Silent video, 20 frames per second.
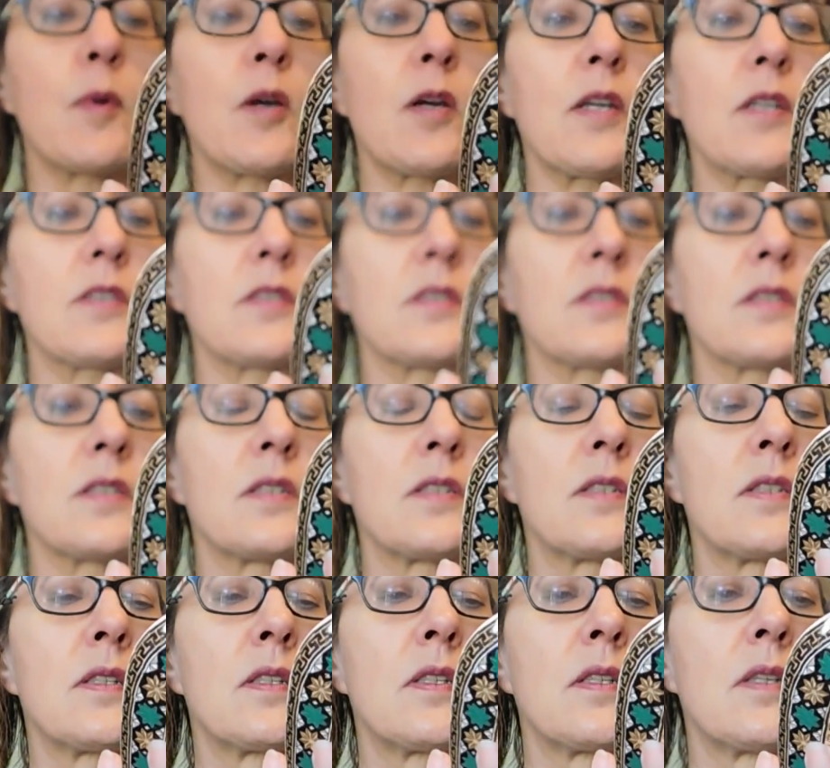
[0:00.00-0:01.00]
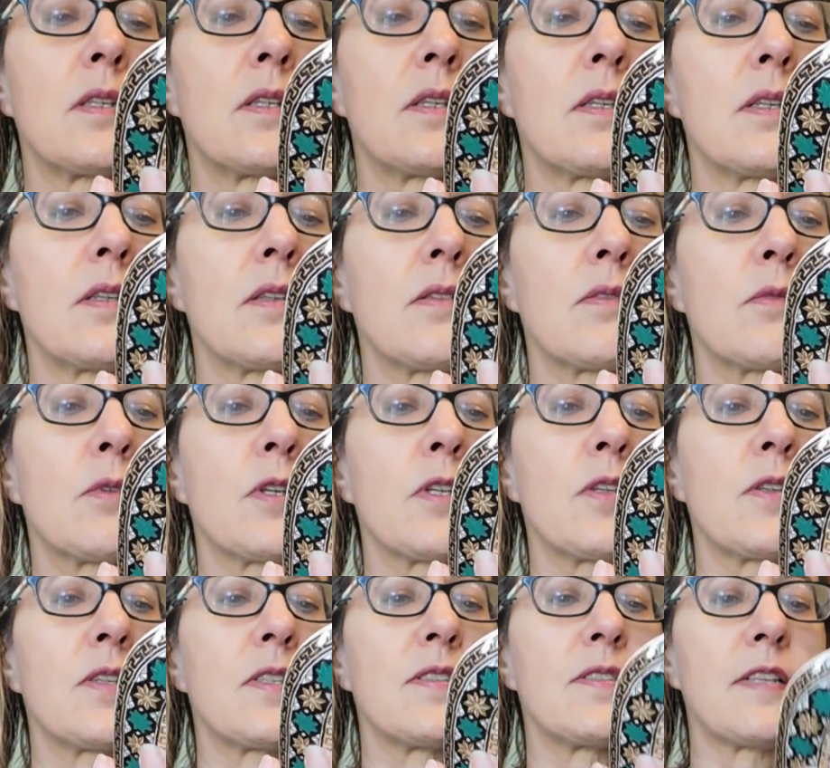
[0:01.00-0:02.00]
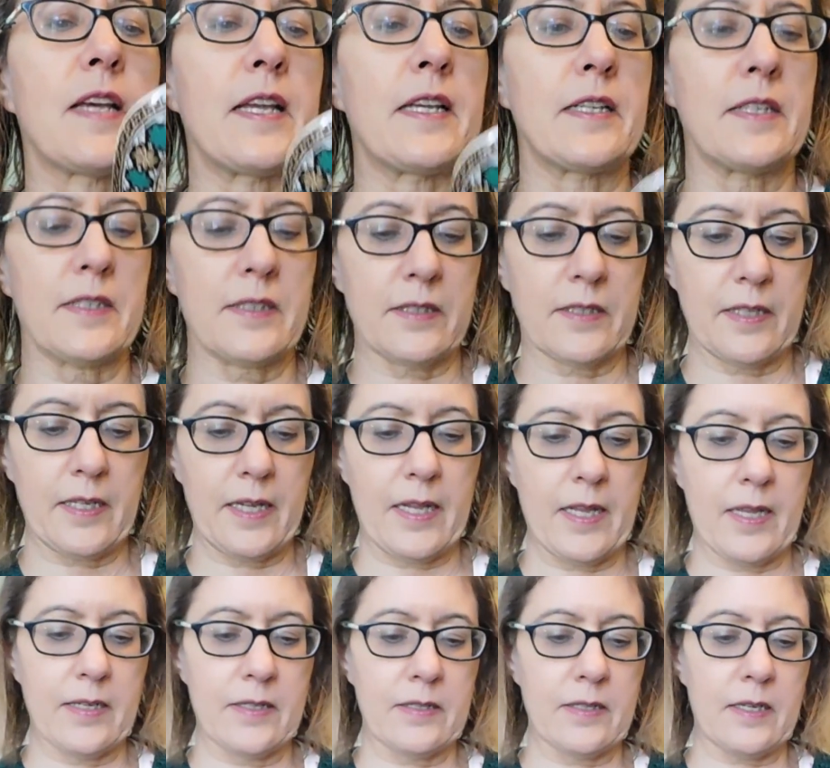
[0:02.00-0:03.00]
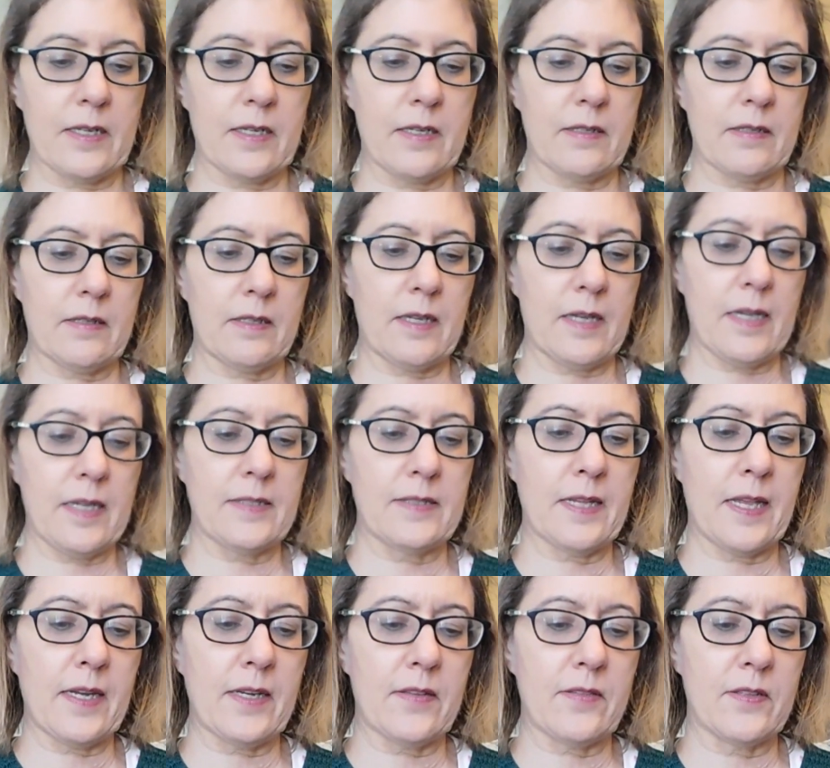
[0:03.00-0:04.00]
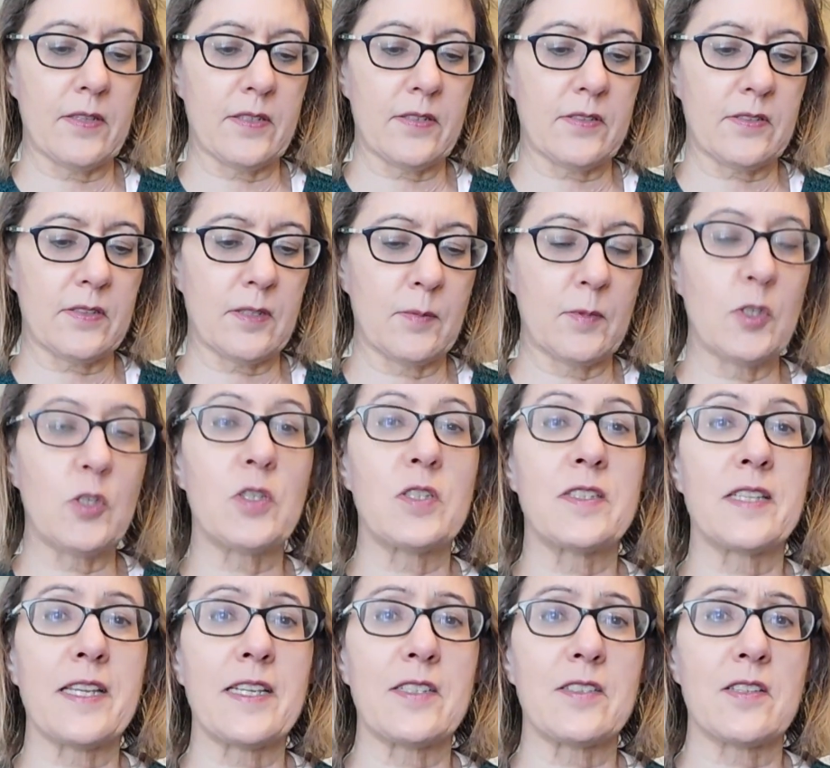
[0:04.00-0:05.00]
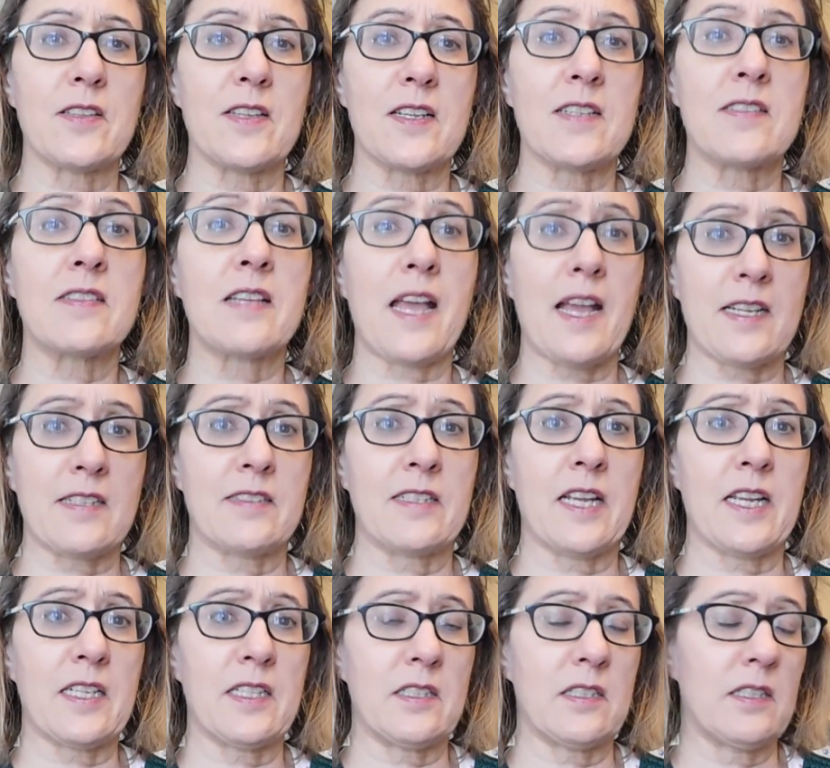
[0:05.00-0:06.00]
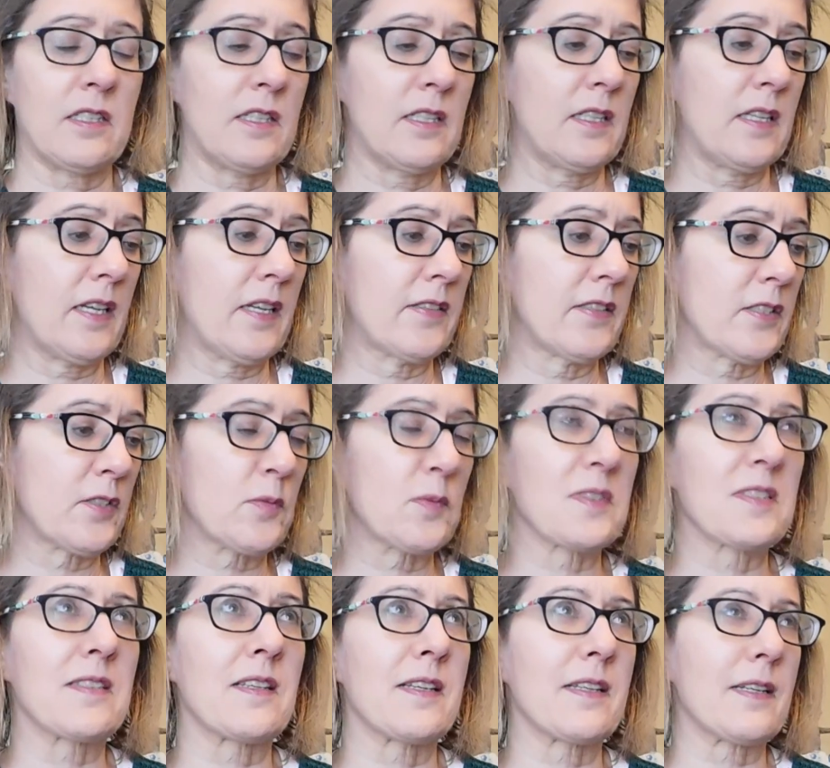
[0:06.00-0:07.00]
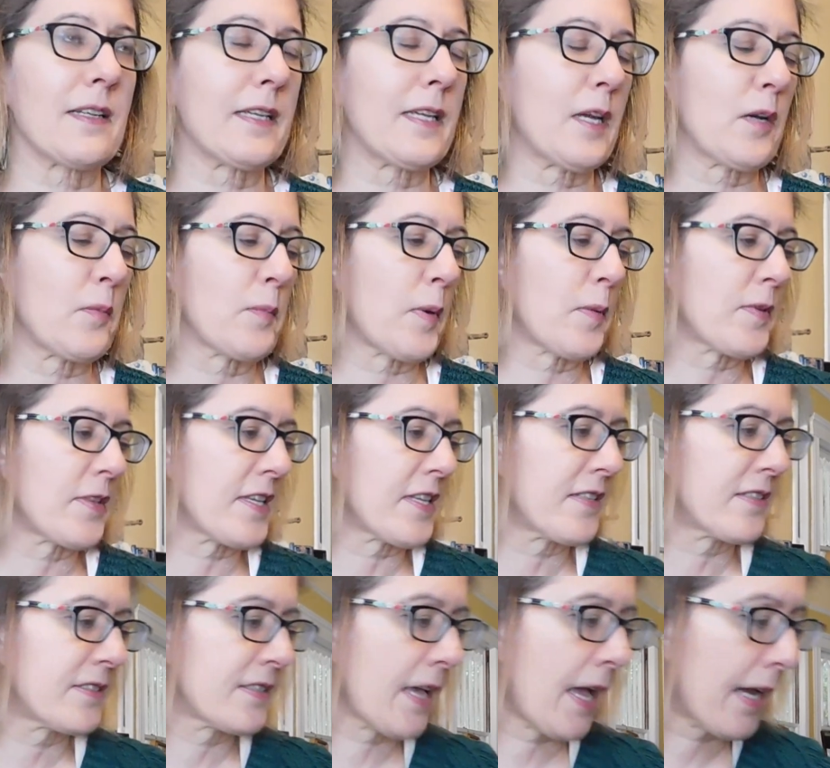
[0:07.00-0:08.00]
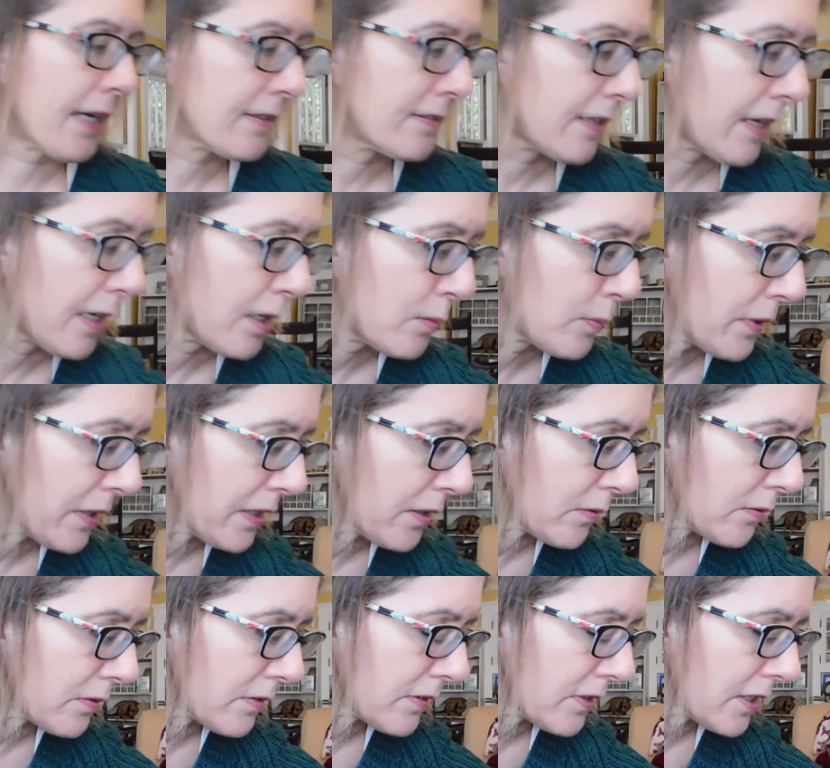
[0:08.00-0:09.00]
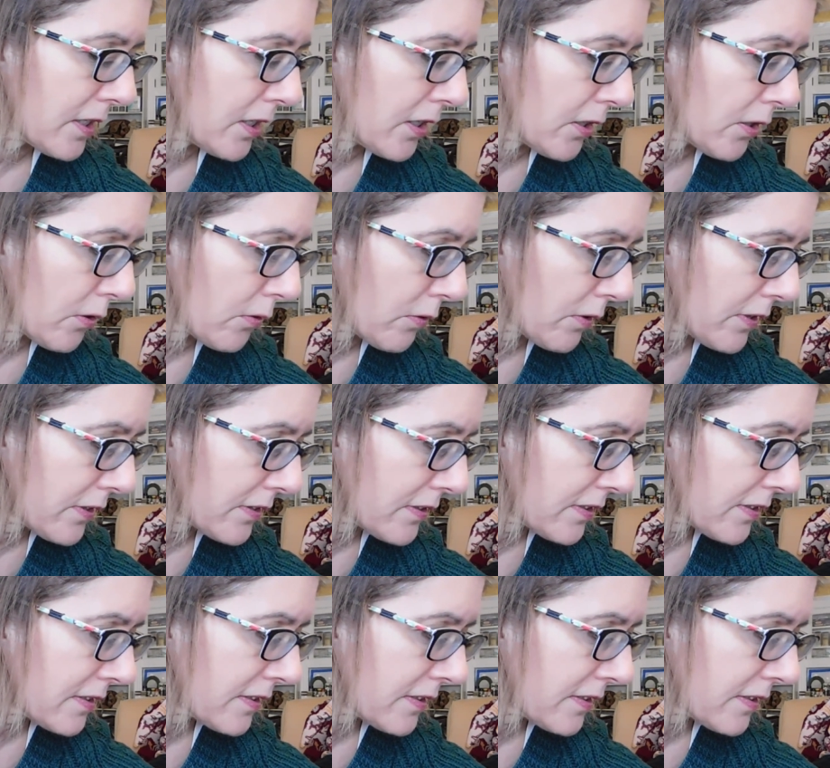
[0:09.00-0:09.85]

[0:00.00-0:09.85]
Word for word: marks, where you can date it, and uh, I dated this, I mean, you can date it to the exact date, and this was like, I can't remember the exact date, but it, the year was